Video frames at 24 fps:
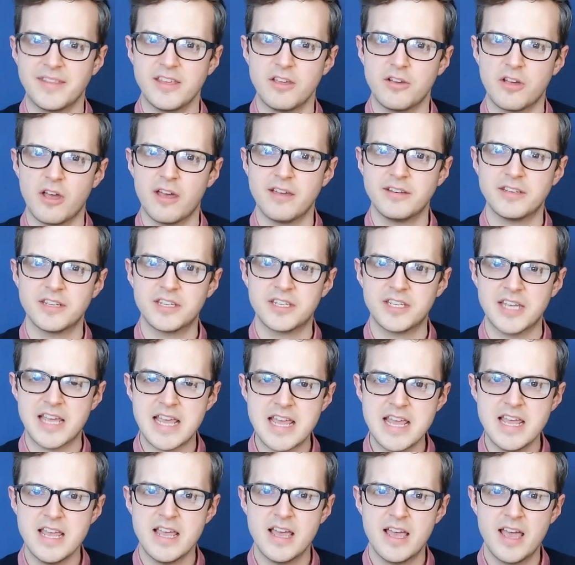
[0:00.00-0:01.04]
that you're going to
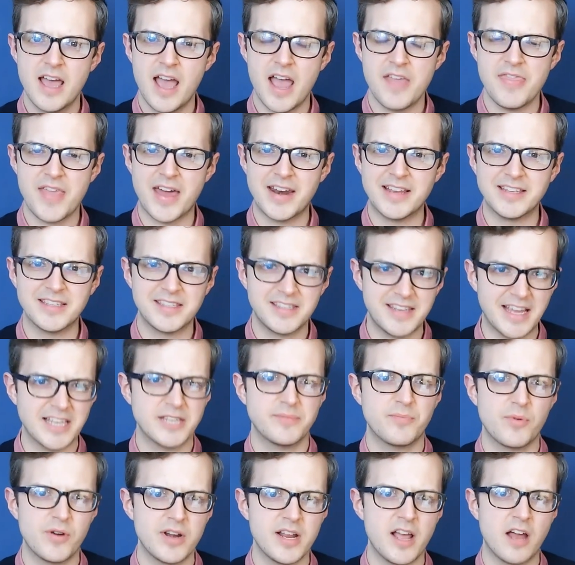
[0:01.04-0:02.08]
see, in that it's
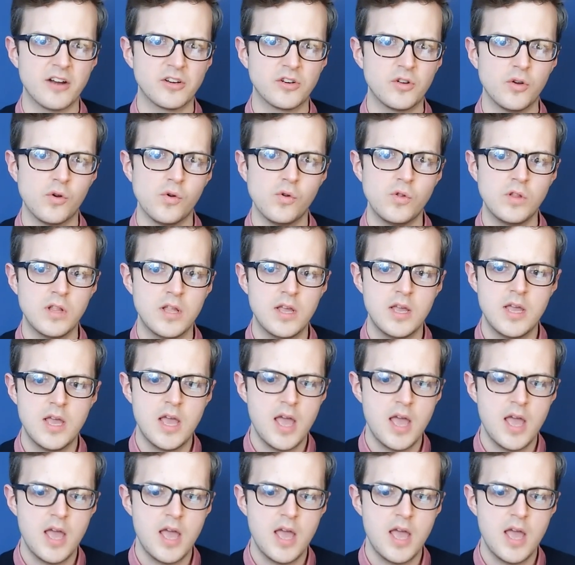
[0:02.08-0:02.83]
desperately uncool.